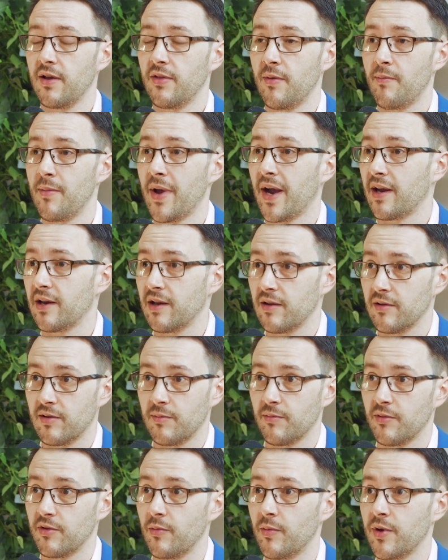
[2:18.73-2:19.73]
the
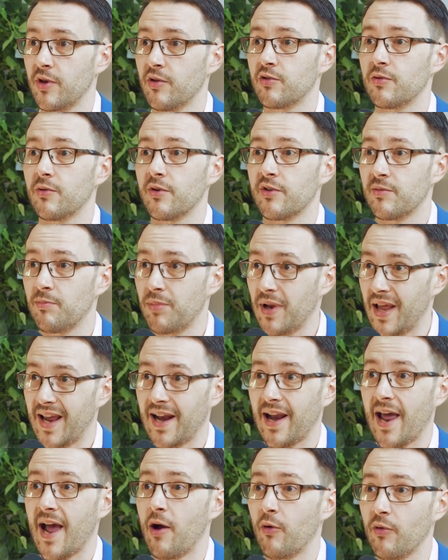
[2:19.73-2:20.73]
mechanisms that we use to
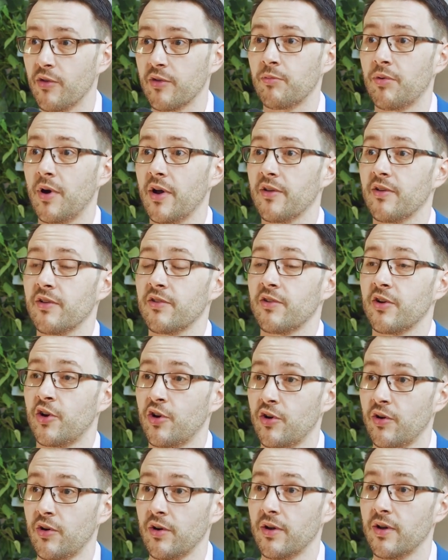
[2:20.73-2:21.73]
explain how this process
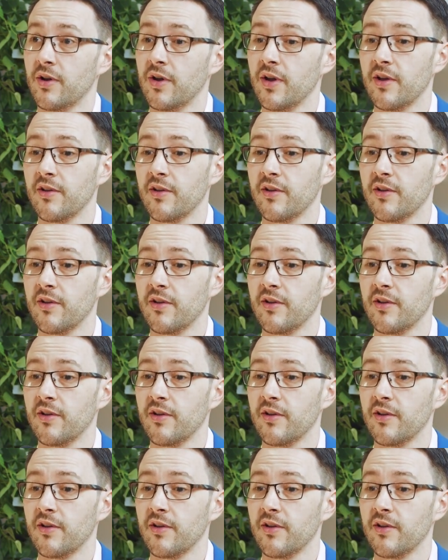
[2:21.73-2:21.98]
occurred.